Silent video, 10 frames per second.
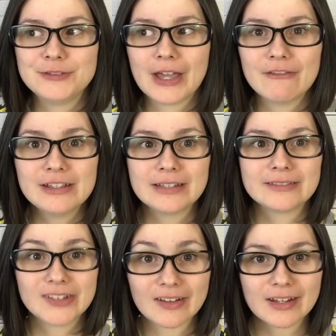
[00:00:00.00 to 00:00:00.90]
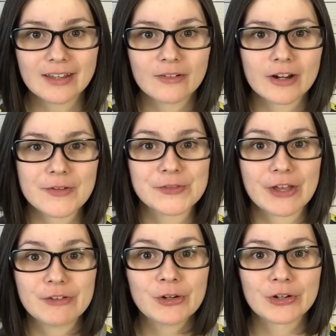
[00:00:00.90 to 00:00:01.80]
you haven't done it or if you
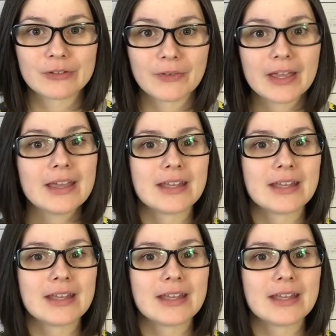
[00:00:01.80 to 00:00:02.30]
haven't heard of it,